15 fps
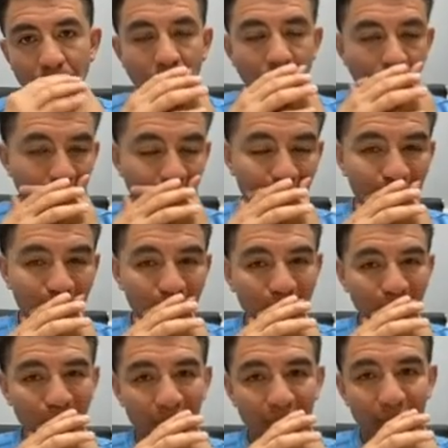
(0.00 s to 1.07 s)

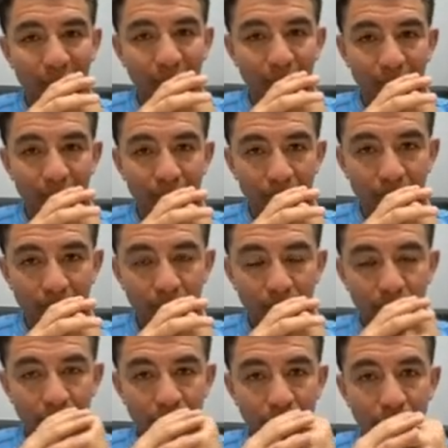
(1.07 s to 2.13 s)

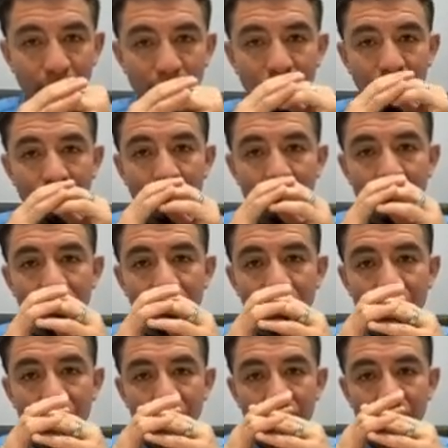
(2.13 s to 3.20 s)

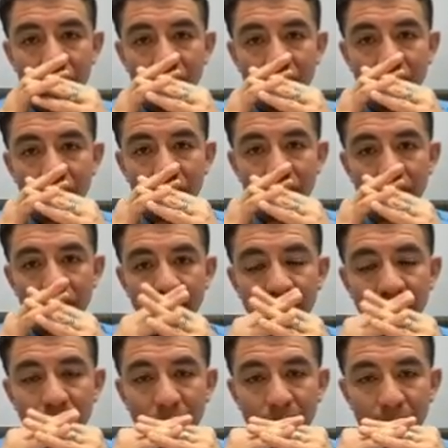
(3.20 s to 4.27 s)

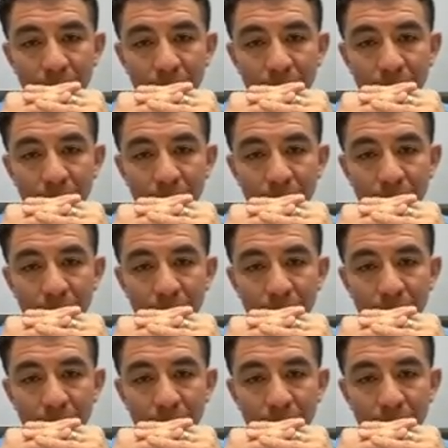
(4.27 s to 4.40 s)
[no speech]